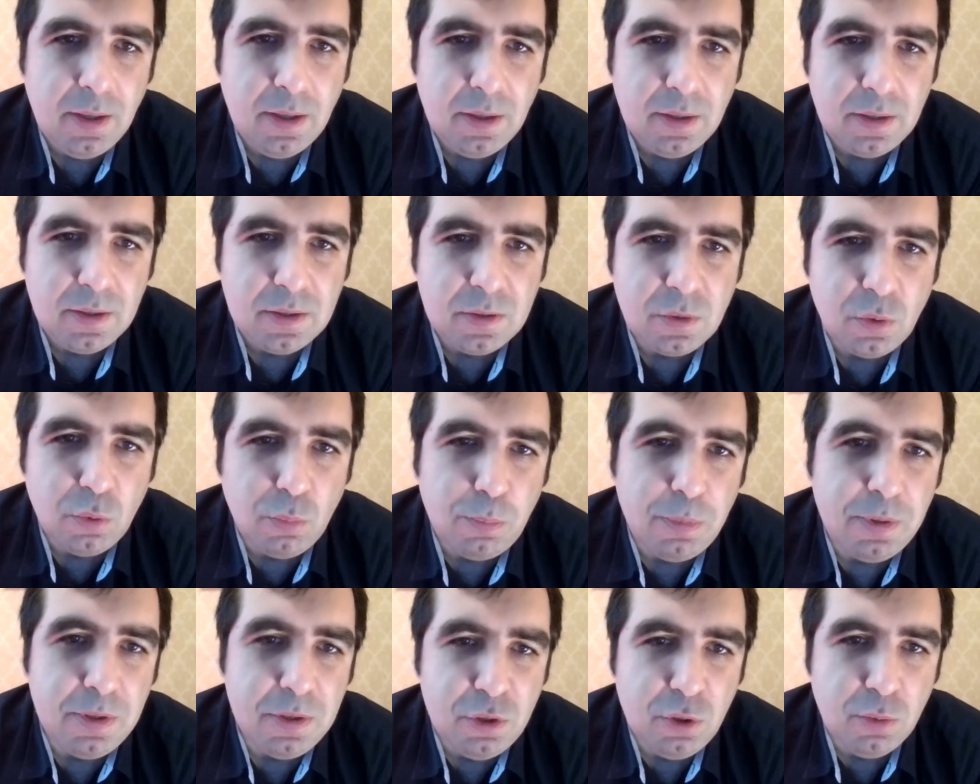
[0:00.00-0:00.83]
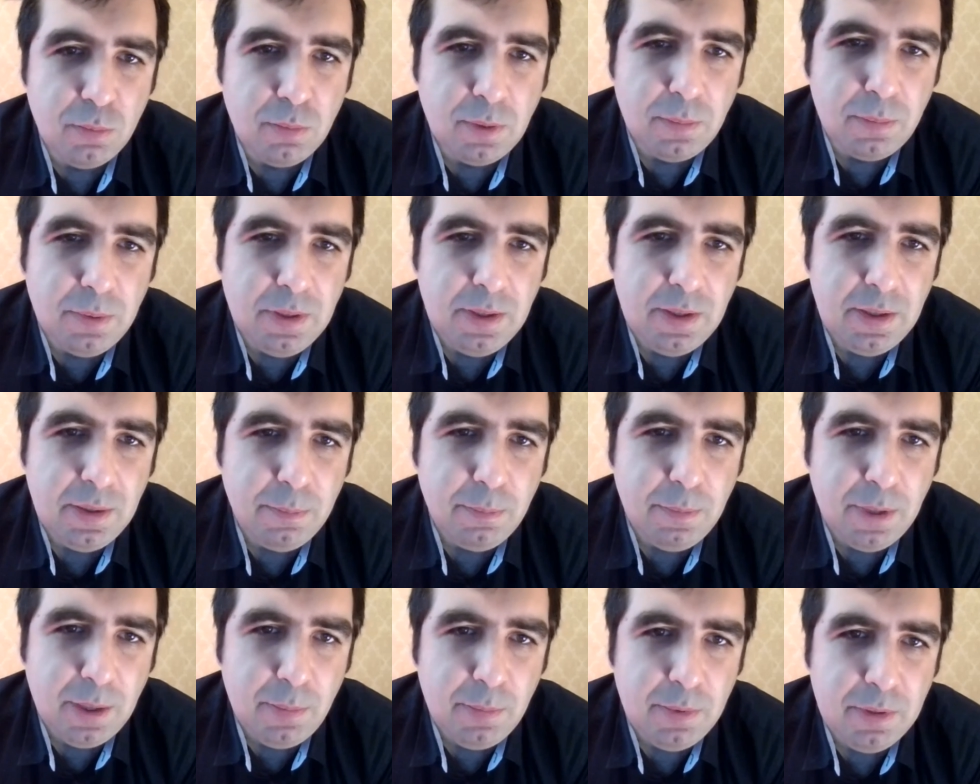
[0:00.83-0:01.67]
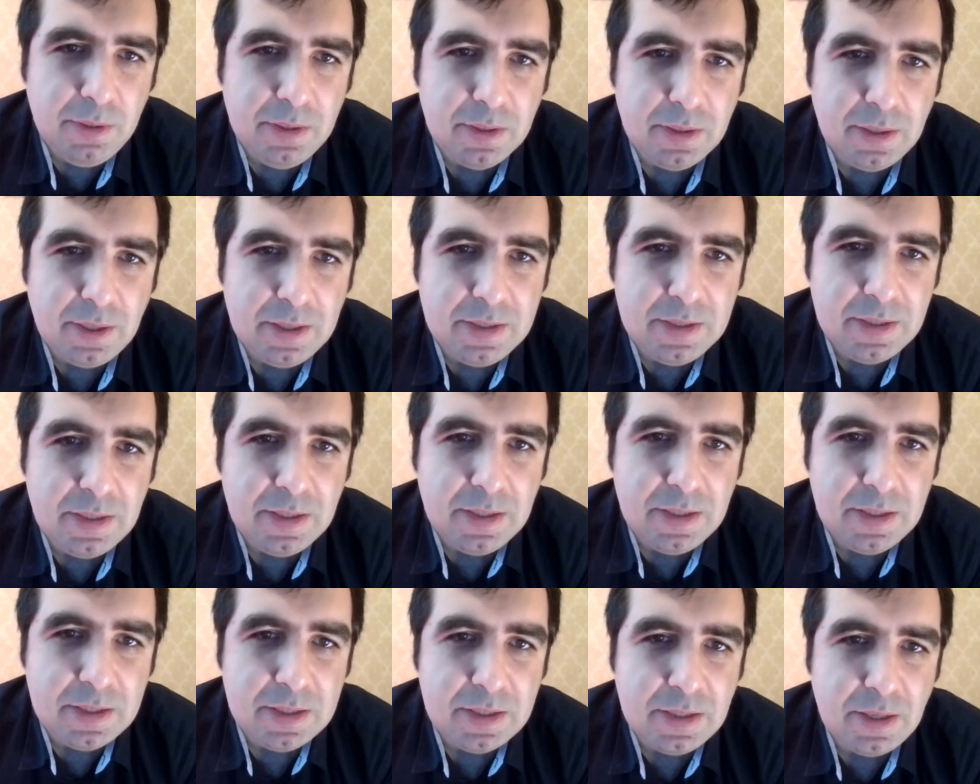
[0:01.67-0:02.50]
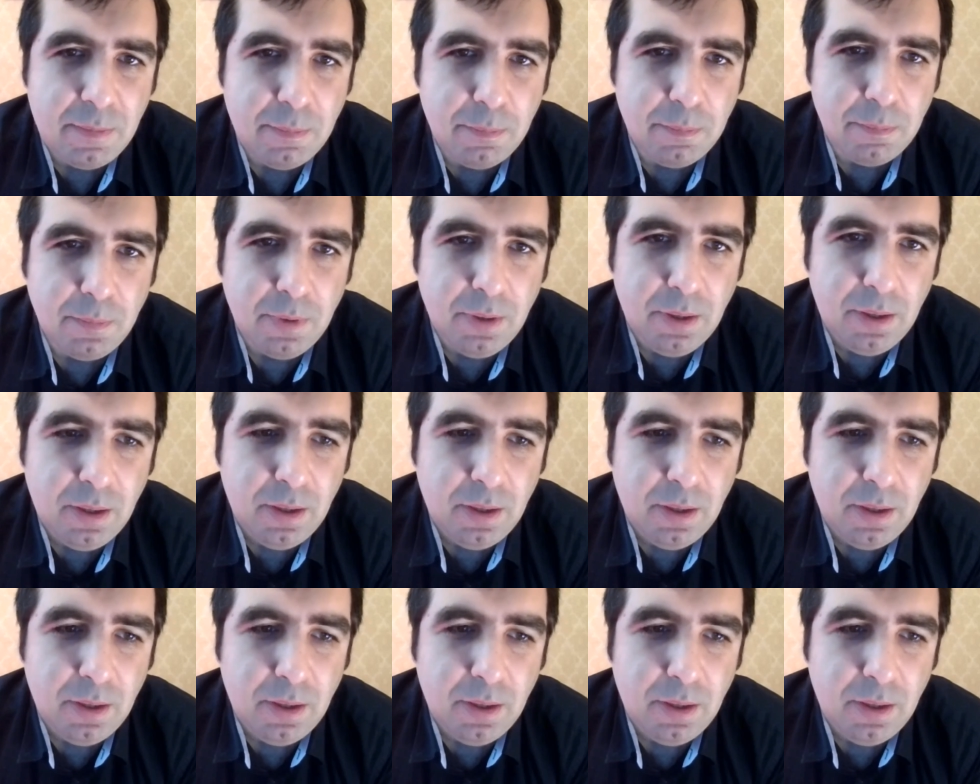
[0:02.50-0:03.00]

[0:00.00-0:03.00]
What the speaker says: So presumably maybe the SEDSM